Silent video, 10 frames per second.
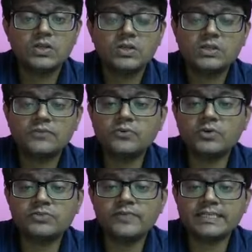the
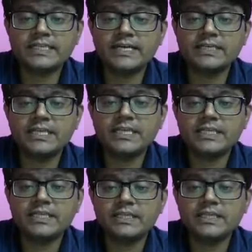force vector and the
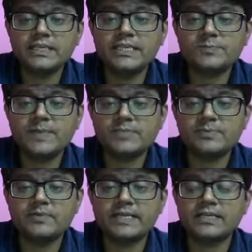
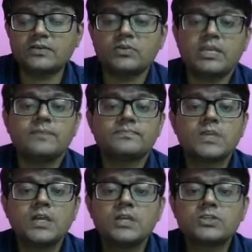displacement vector. Okay,
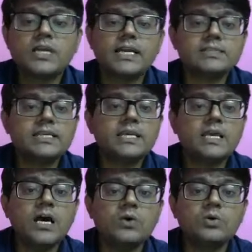so let us see
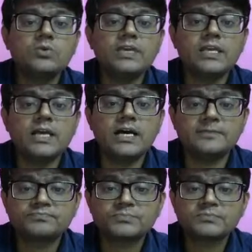how do we
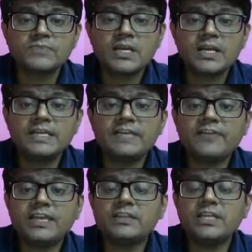
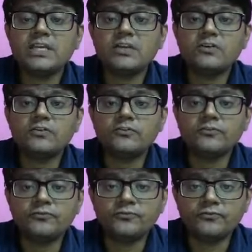define the
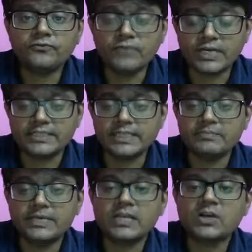work done
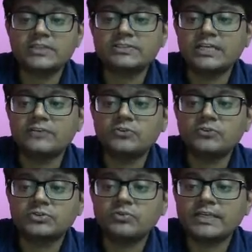by the constant
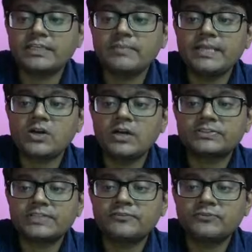force. So work done by the
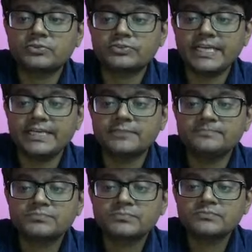constant force, right,
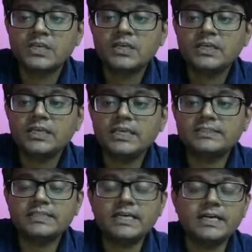
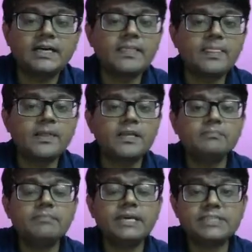is
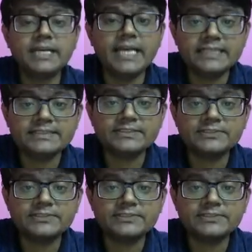measured as,